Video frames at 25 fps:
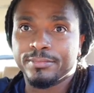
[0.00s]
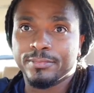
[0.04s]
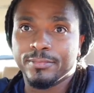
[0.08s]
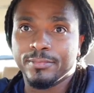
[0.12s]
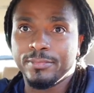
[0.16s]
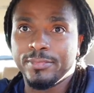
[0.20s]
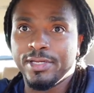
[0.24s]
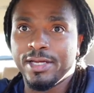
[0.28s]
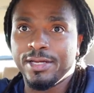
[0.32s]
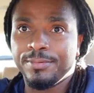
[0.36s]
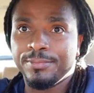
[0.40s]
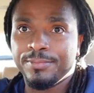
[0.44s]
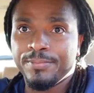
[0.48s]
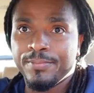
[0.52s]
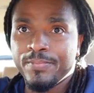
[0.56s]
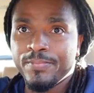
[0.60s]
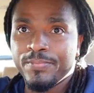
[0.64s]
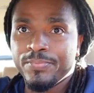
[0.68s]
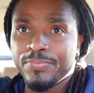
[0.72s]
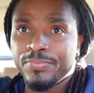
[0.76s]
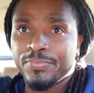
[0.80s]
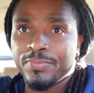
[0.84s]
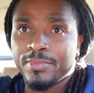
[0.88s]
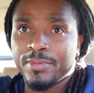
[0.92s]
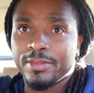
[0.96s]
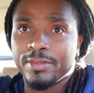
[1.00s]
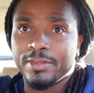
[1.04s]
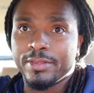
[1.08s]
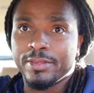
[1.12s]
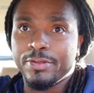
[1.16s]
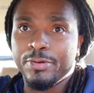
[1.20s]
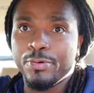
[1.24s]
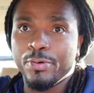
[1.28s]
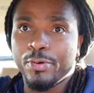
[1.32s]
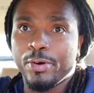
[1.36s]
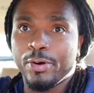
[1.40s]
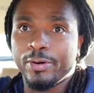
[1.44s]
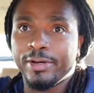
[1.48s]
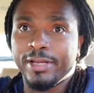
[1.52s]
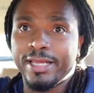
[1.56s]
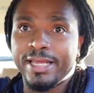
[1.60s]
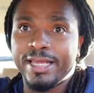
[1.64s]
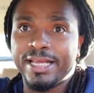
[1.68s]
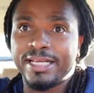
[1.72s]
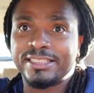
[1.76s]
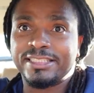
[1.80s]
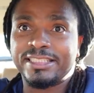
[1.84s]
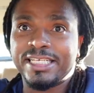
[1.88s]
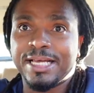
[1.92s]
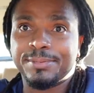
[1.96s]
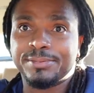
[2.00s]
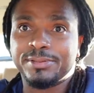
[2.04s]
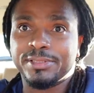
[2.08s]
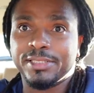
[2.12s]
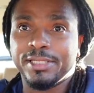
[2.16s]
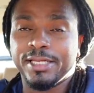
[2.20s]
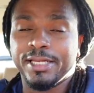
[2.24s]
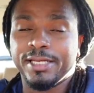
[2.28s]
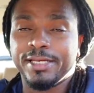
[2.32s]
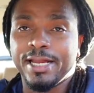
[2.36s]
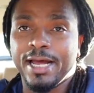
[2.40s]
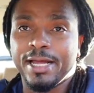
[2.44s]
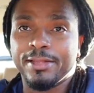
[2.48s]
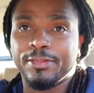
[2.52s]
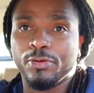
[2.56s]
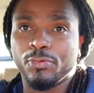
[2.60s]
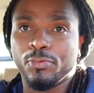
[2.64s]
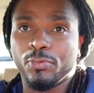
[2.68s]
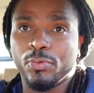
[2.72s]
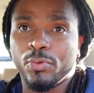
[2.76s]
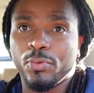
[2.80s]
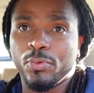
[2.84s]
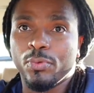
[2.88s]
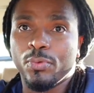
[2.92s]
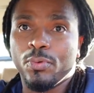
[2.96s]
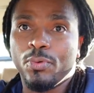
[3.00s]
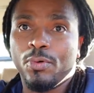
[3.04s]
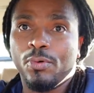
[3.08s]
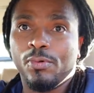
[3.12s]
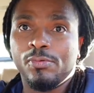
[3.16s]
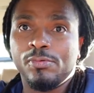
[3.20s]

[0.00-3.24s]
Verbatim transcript: Okay, you are the exception and not the rule.